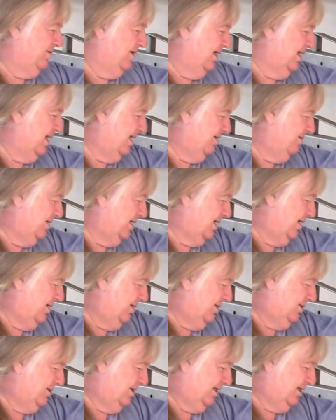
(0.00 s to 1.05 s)
to have to lower the
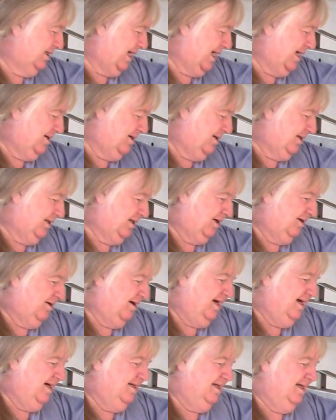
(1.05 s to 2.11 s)
whole thing down onto the
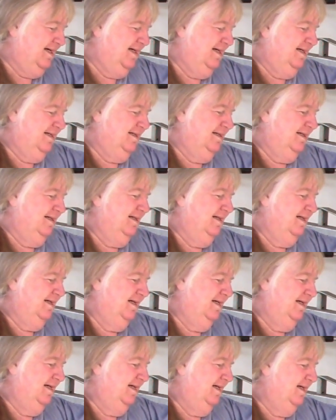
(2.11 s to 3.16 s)
ground,
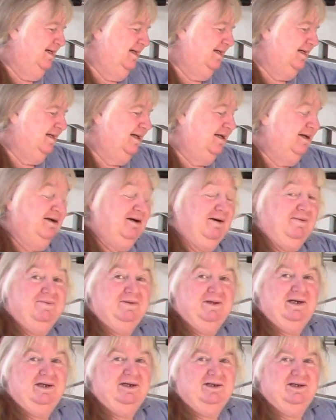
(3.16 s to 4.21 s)
get it
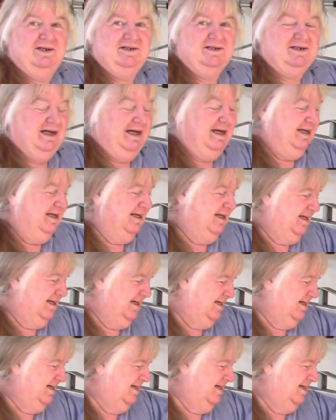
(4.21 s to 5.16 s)
off the engine stand